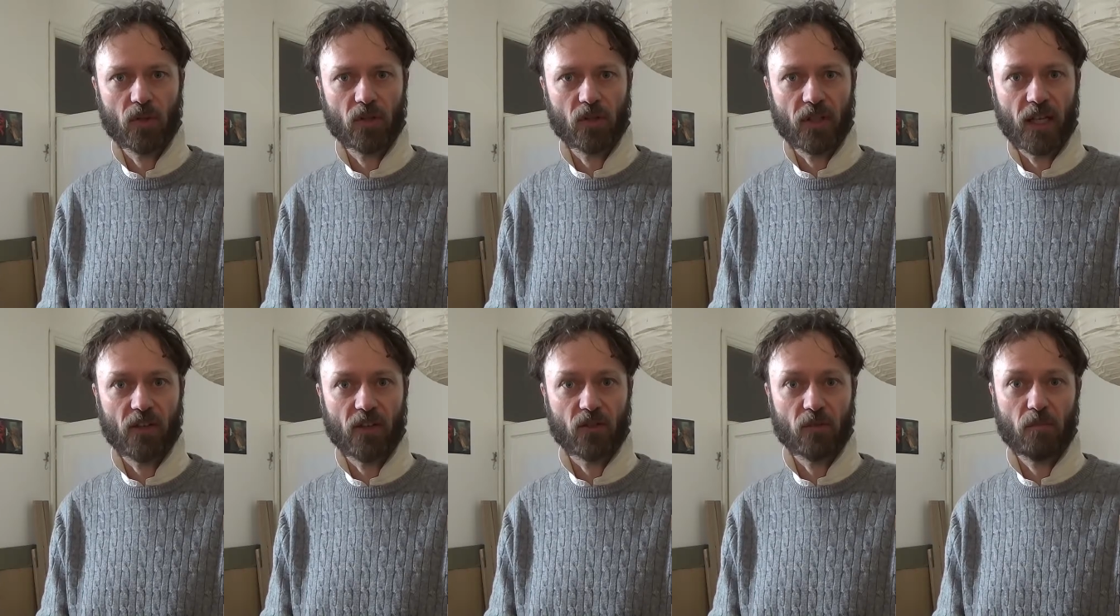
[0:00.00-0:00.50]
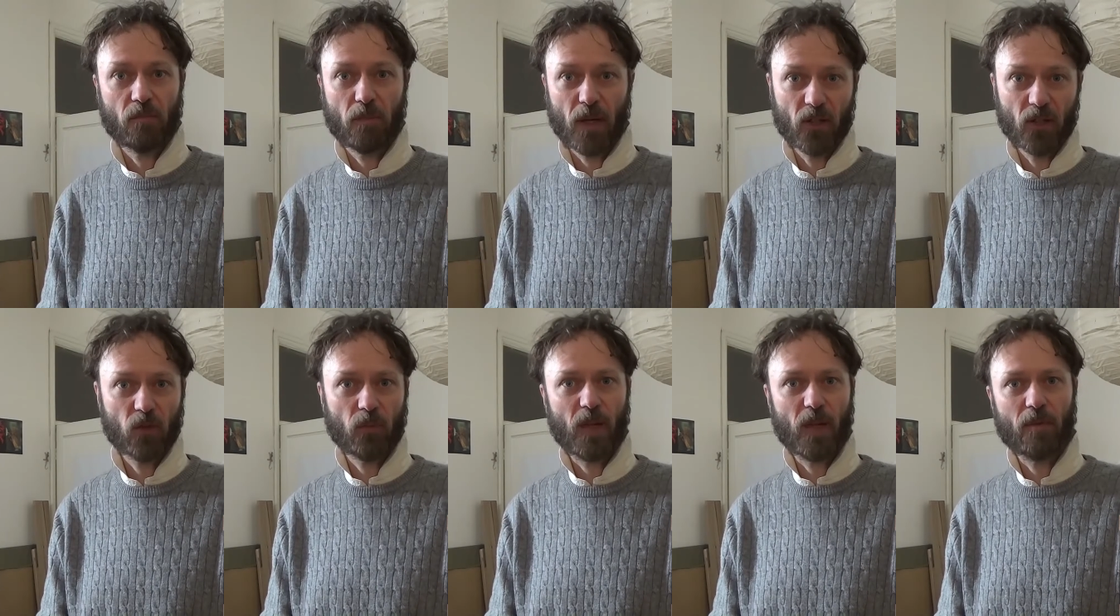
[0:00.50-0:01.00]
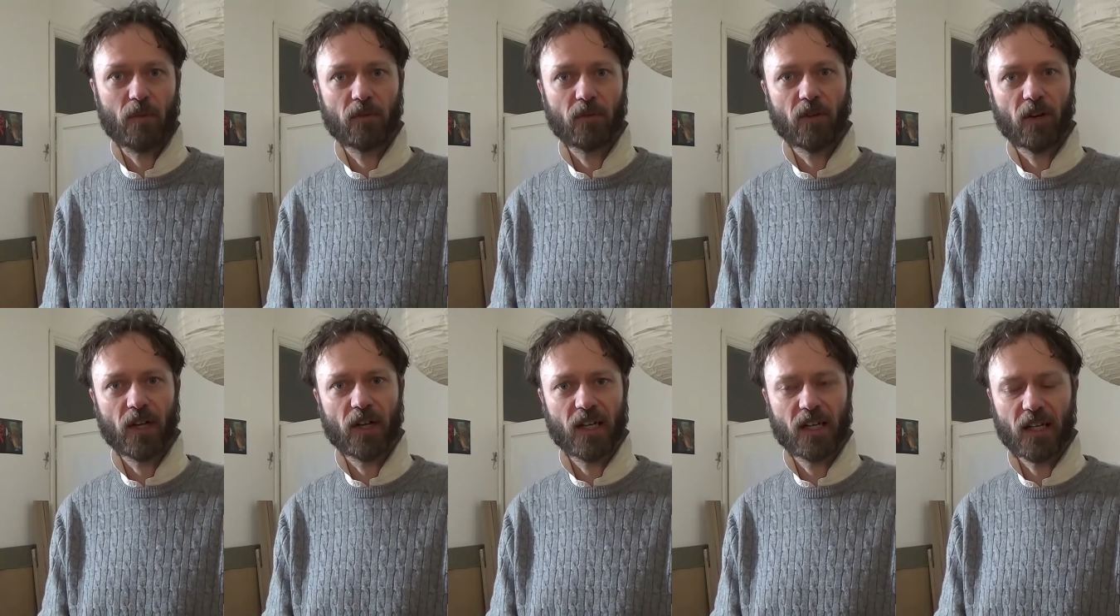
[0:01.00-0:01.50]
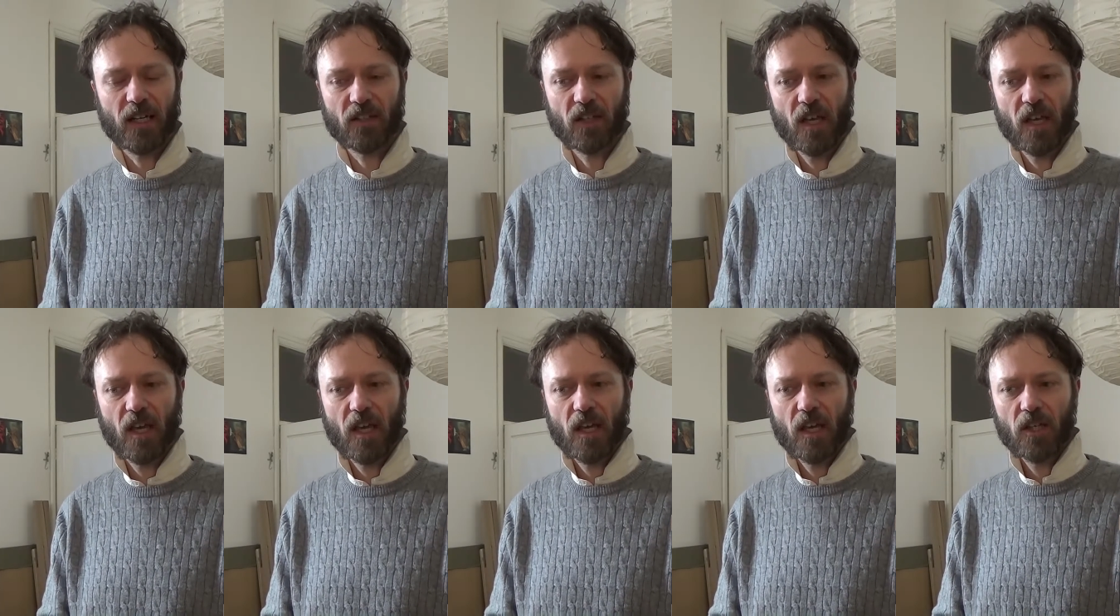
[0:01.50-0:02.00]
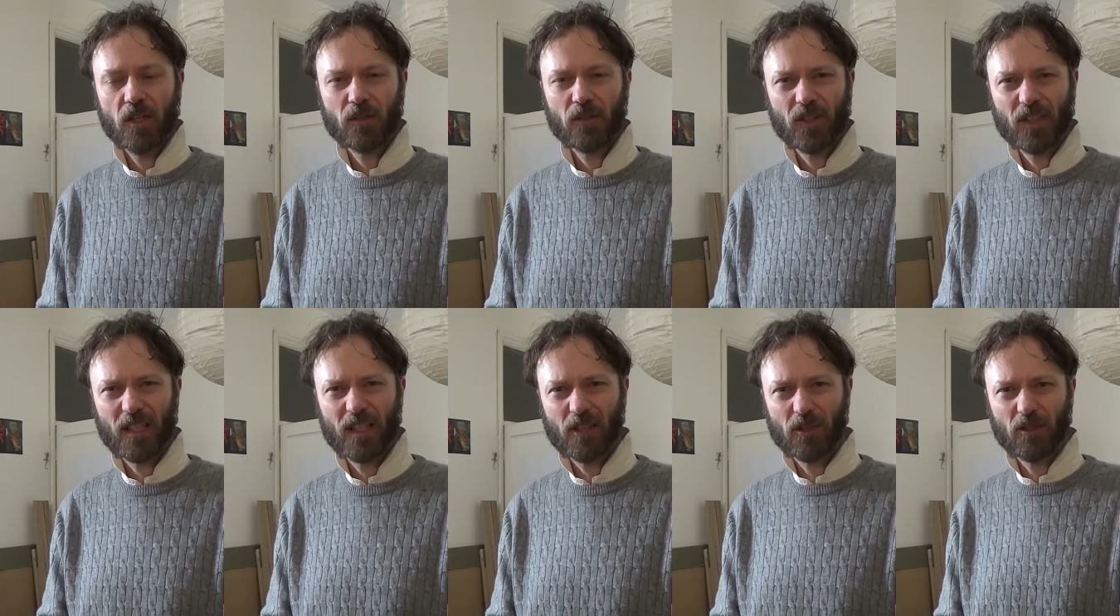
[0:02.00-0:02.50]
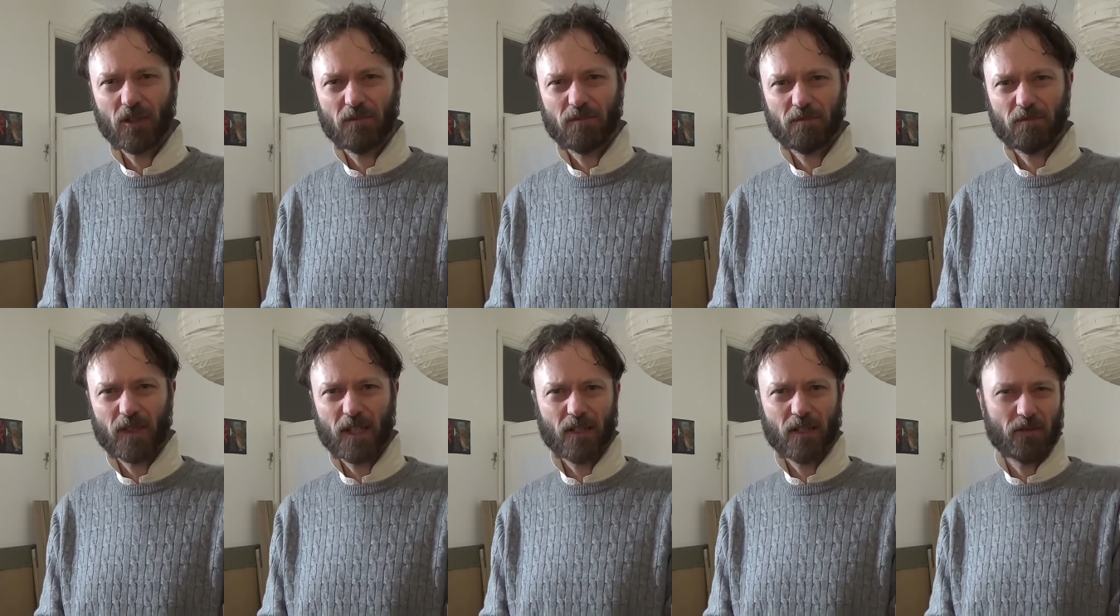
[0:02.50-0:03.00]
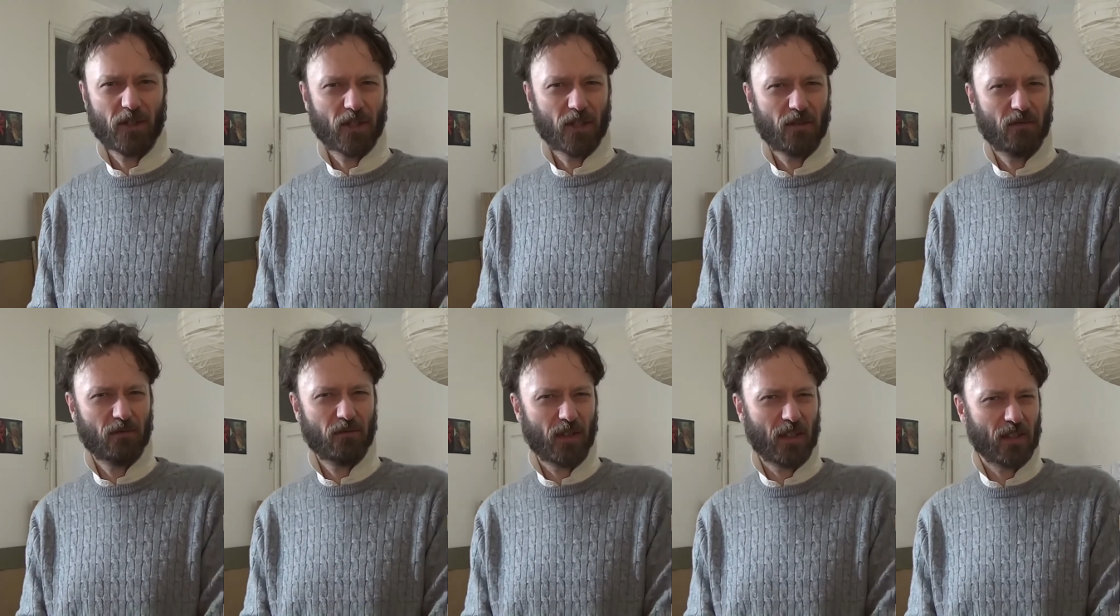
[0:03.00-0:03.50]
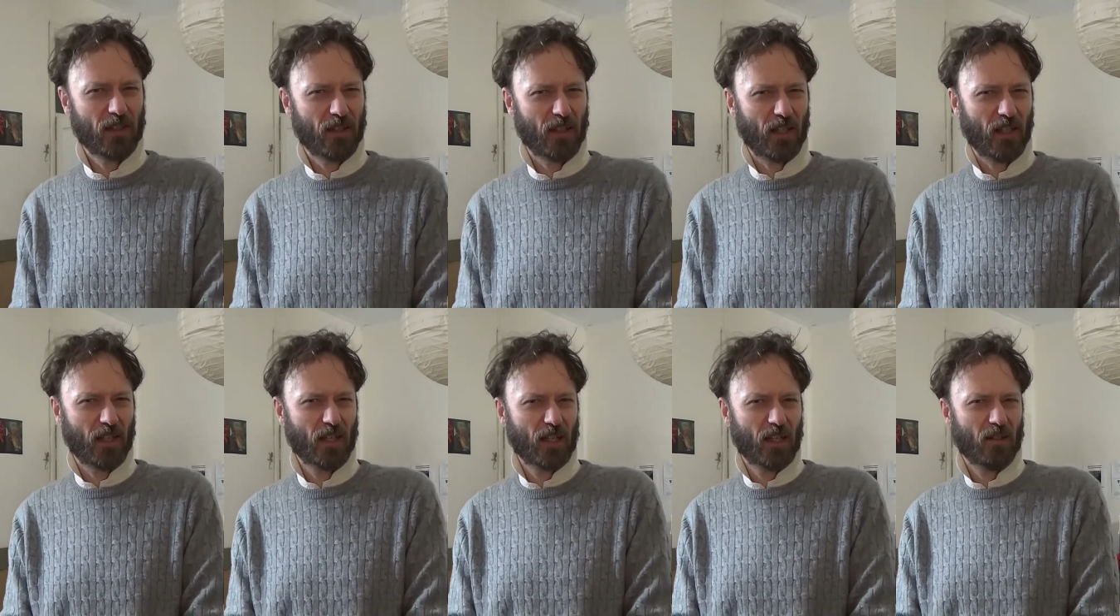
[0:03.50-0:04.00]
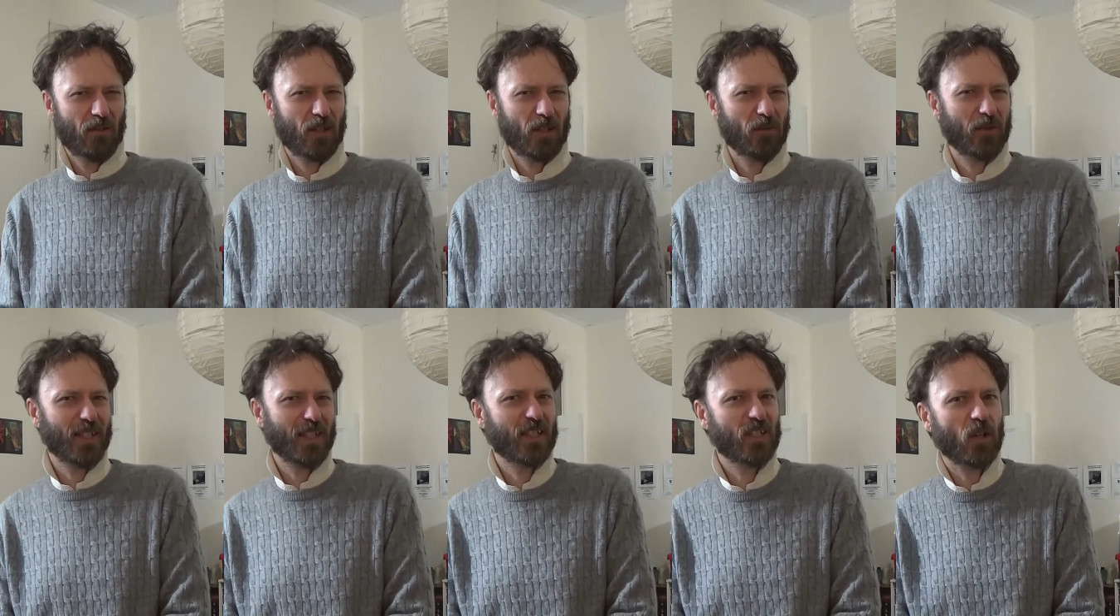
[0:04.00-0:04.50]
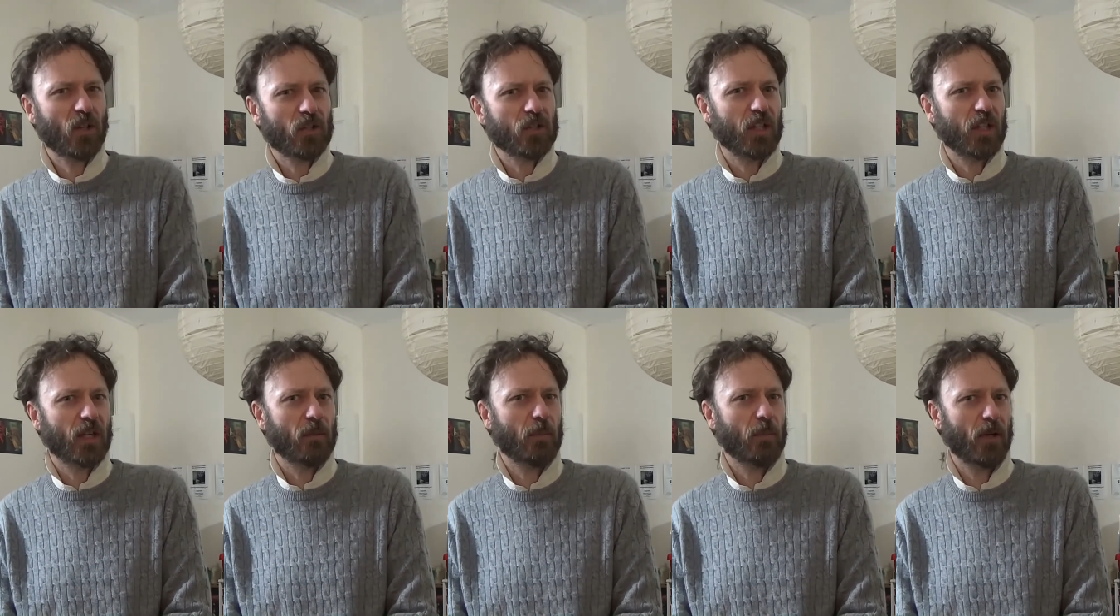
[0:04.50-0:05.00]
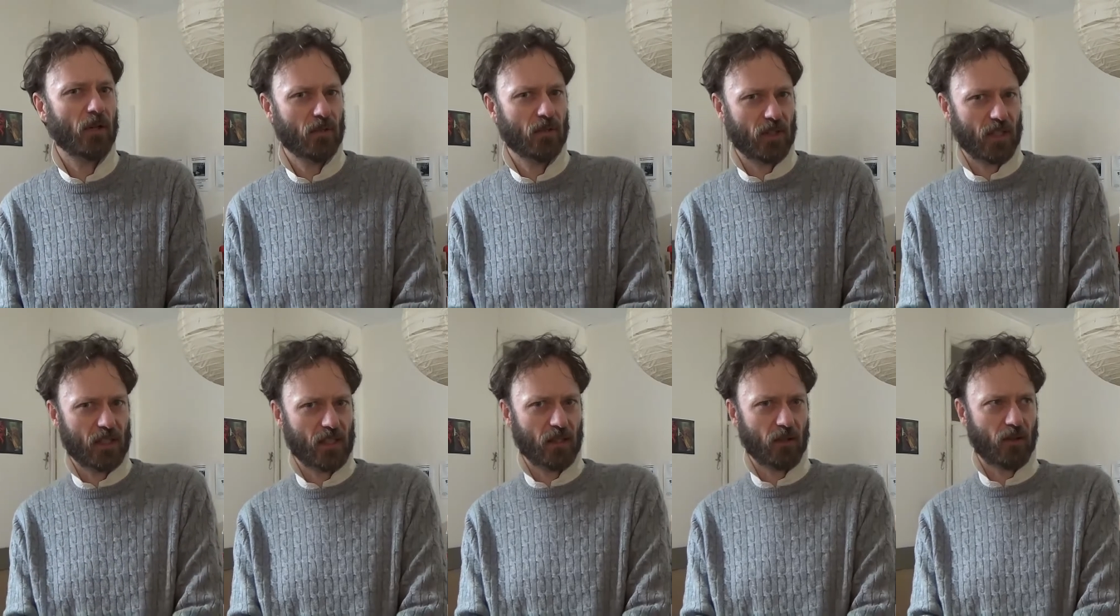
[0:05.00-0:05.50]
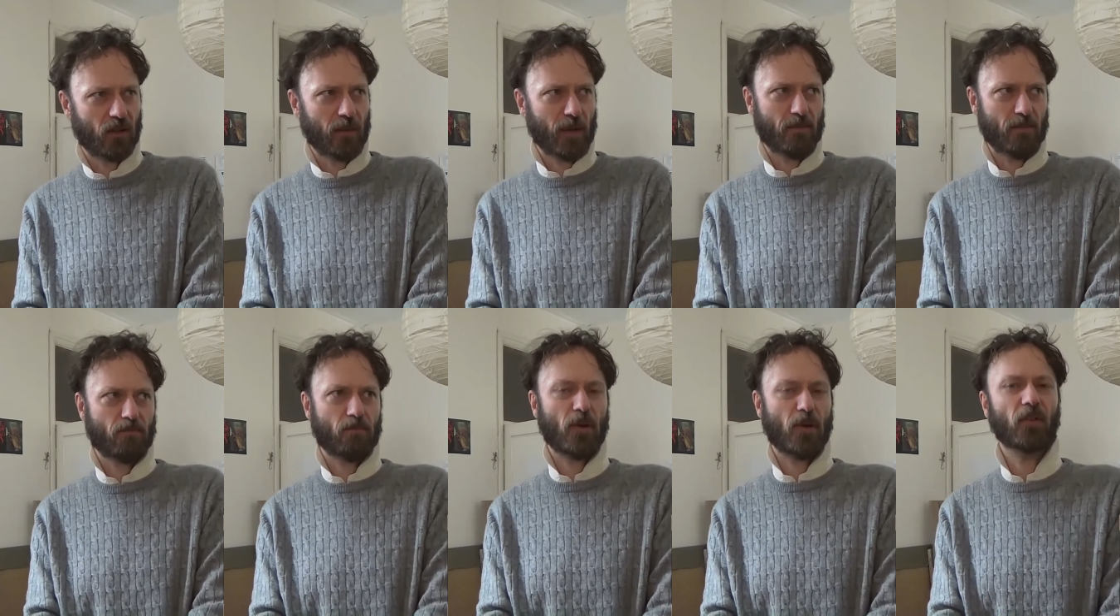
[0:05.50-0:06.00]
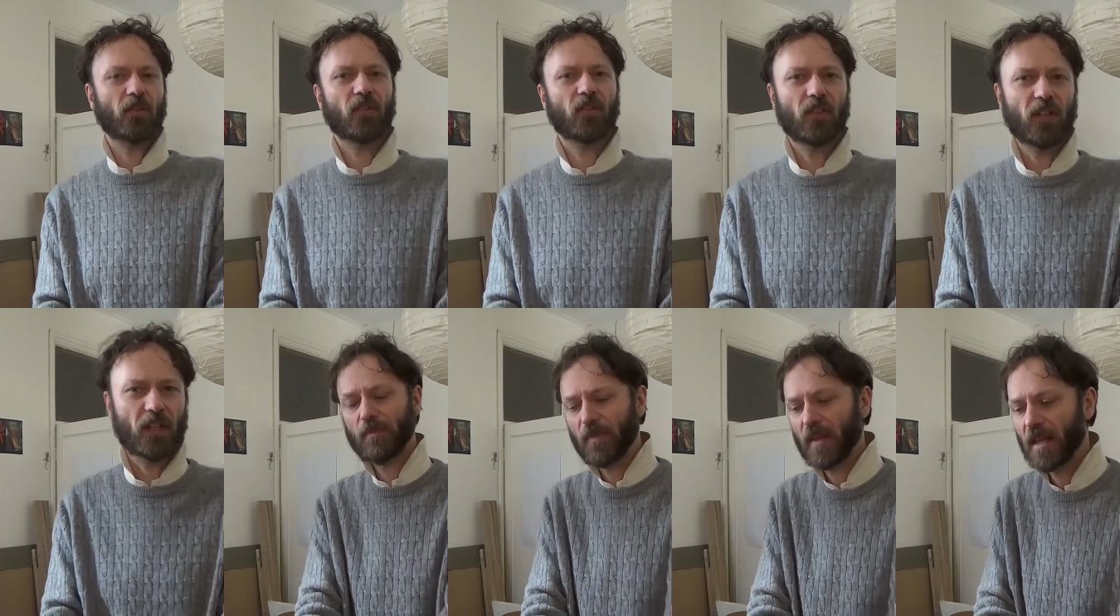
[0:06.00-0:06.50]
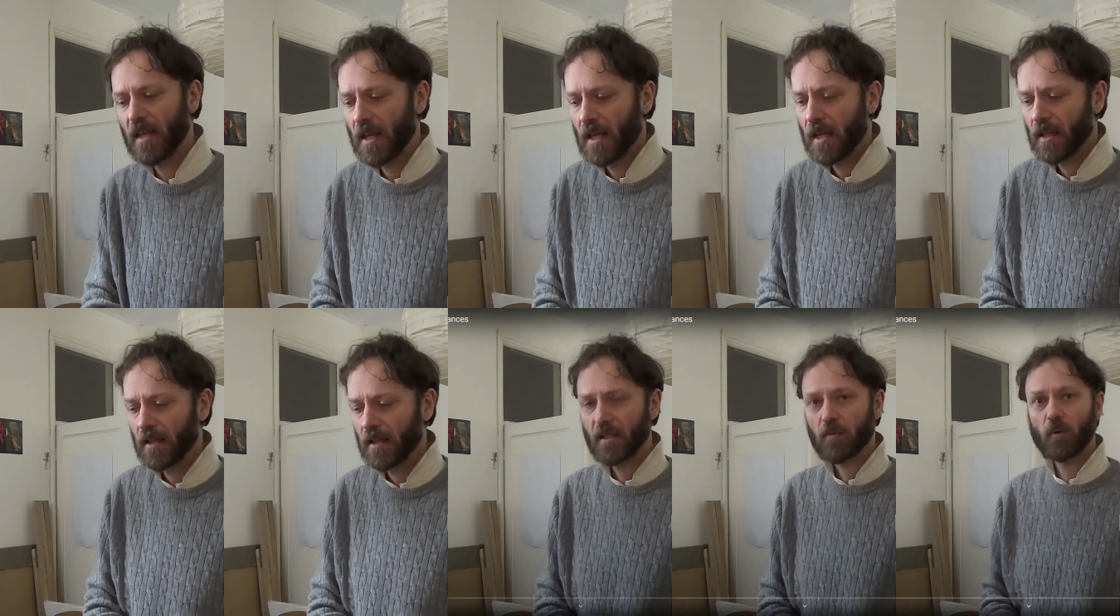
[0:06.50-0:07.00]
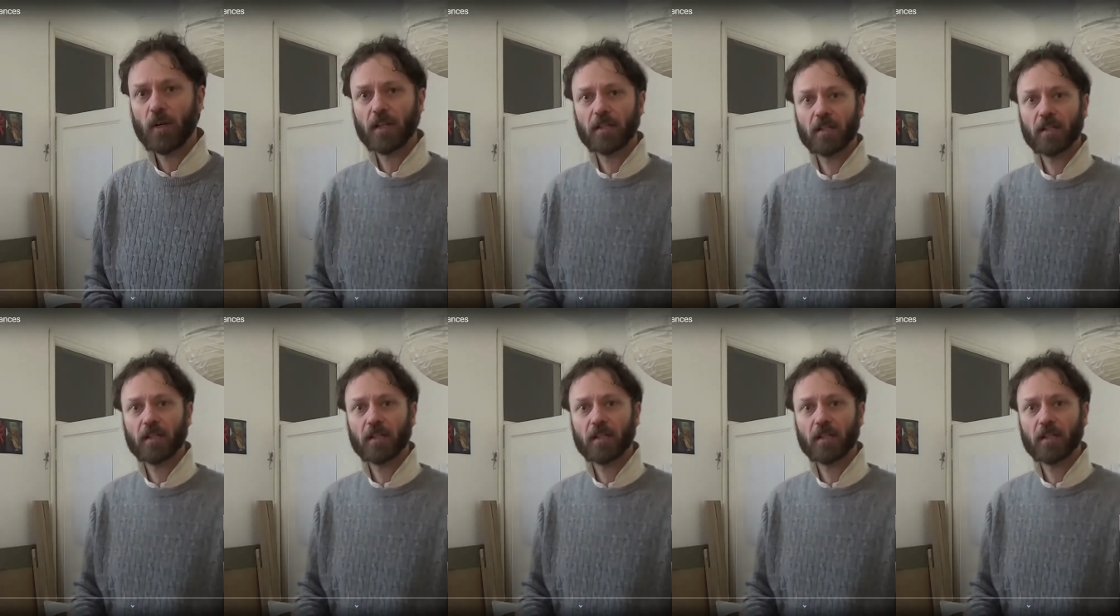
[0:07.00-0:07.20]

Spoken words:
on how to punch people very hard, you'll see a lot of rather unconvincing, rather exotic poses that look a bit poncy. There's one